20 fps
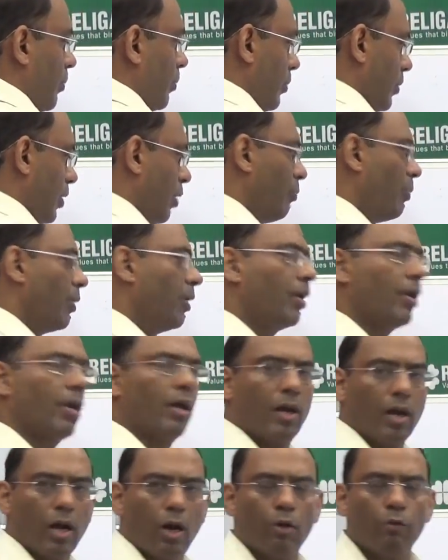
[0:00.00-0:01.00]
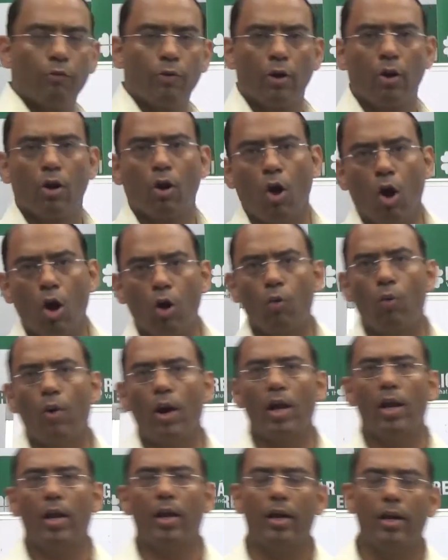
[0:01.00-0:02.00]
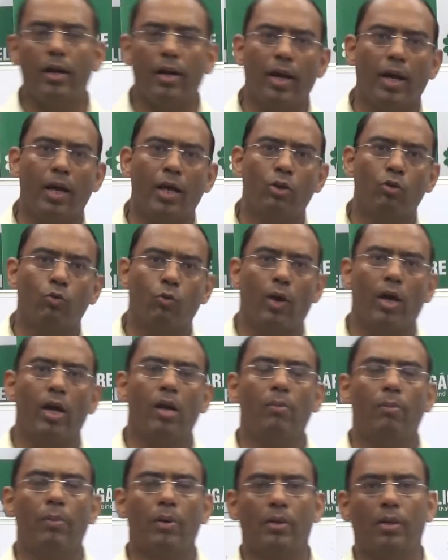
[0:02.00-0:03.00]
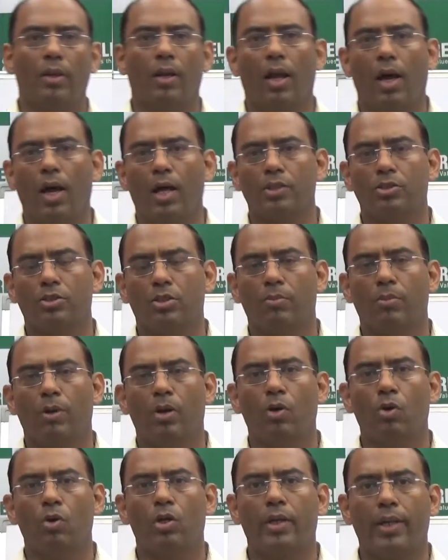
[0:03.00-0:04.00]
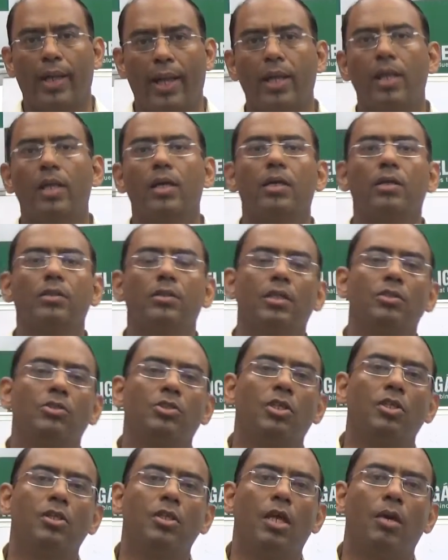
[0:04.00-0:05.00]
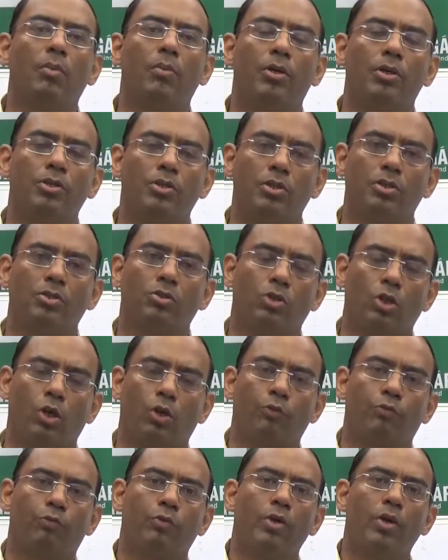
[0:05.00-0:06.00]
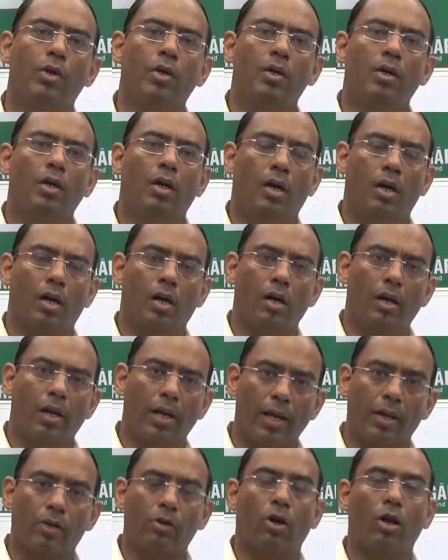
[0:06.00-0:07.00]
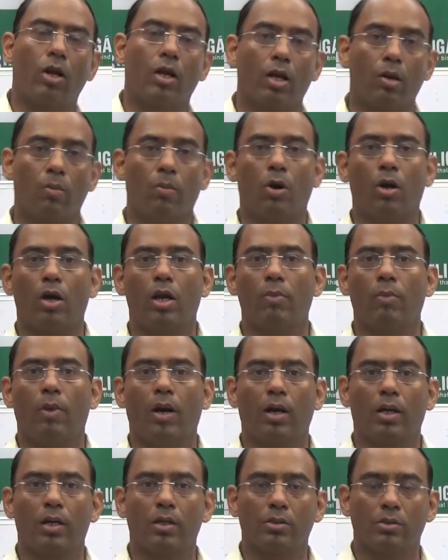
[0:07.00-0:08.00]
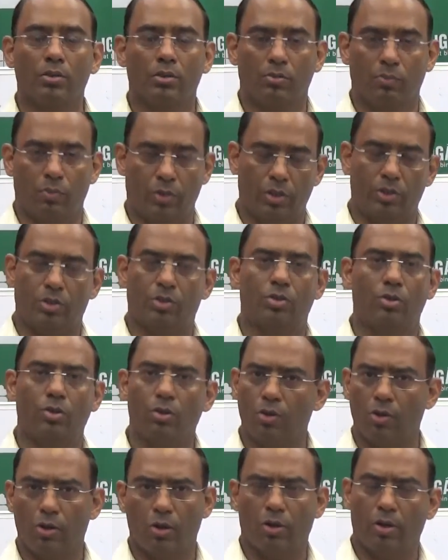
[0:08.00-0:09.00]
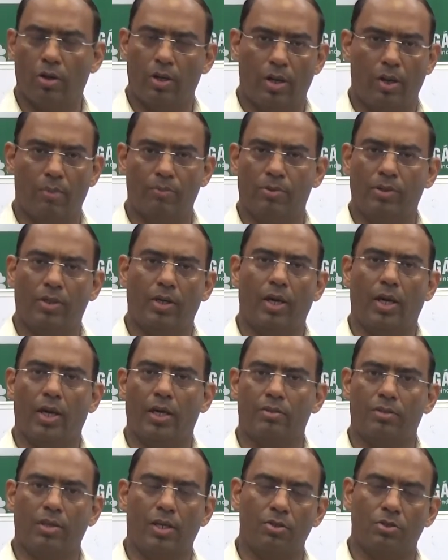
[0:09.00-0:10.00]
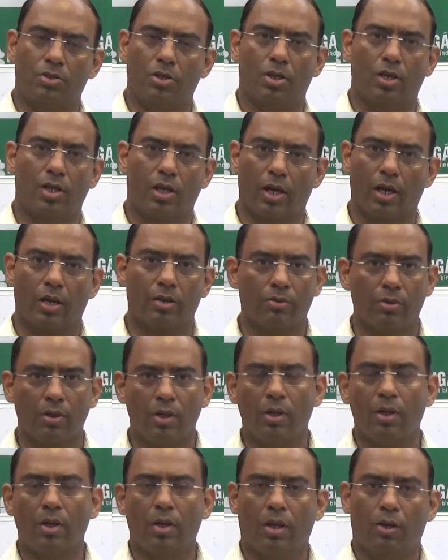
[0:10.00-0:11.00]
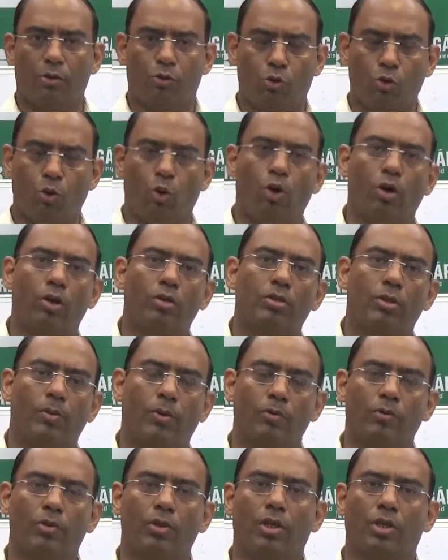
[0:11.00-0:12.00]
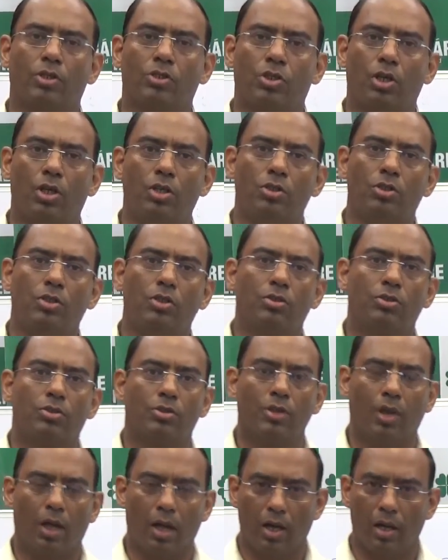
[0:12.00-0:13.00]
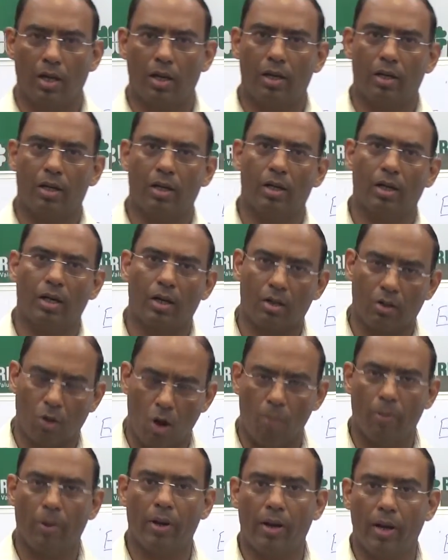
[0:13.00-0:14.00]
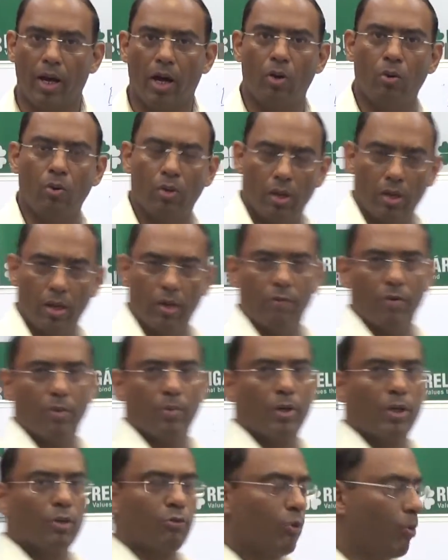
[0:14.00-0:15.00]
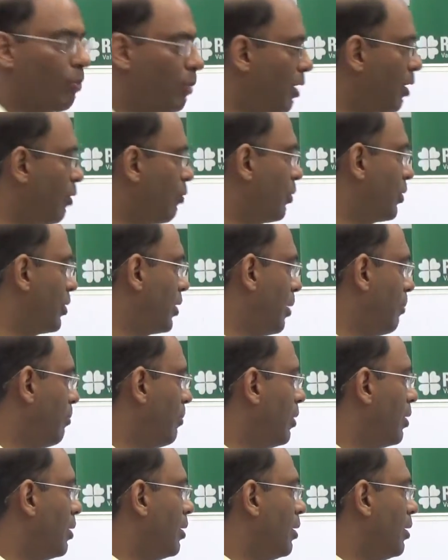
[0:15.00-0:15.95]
They've been around for a long while in India as well, but the last about 10 years has seen the emergence of electronic commodity markets, which your MCX, NCDX, and so on. Some of these exchanges are common now, and everybody is familiar with them.